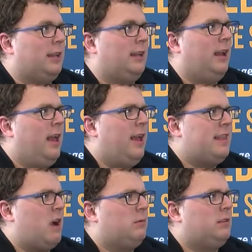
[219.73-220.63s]
And
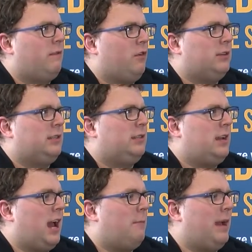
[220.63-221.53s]
that was the first
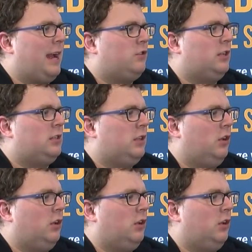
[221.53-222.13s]
time I actually